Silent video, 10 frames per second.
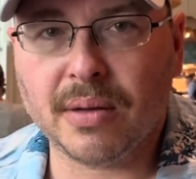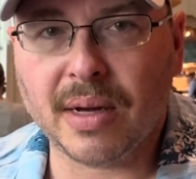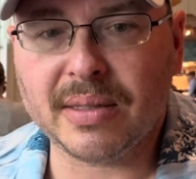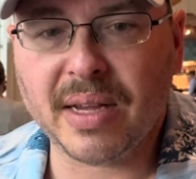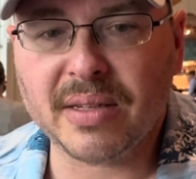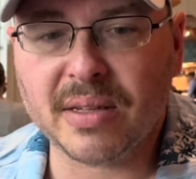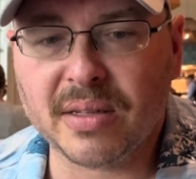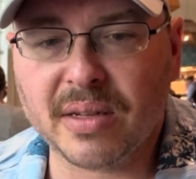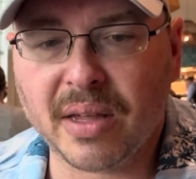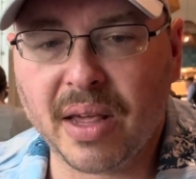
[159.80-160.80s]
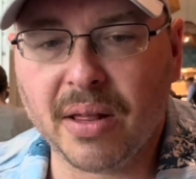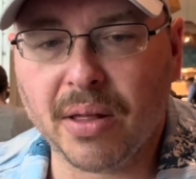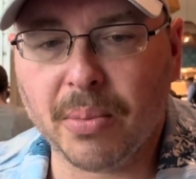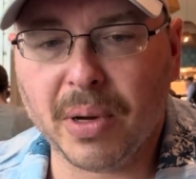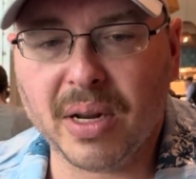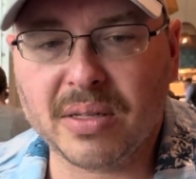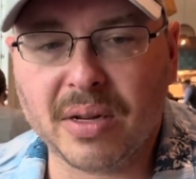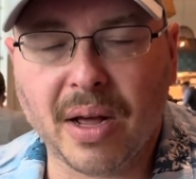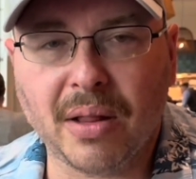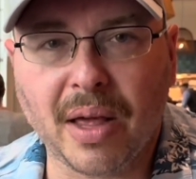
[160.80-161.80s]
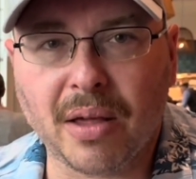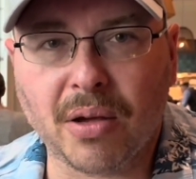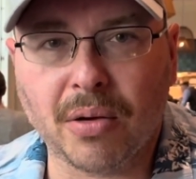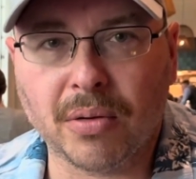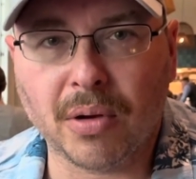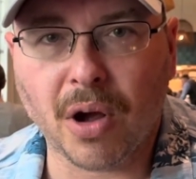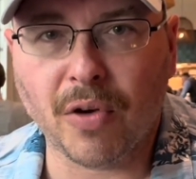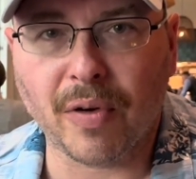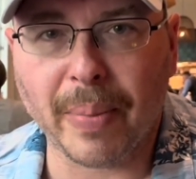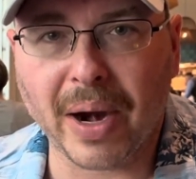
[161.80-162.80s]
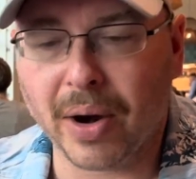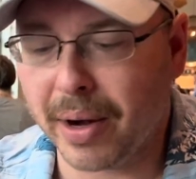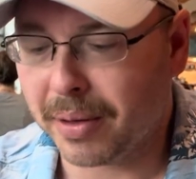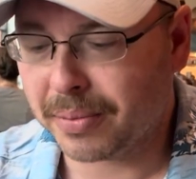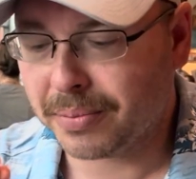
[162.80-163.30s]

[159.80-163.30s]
I taste the tequila, but it's not like overbearing.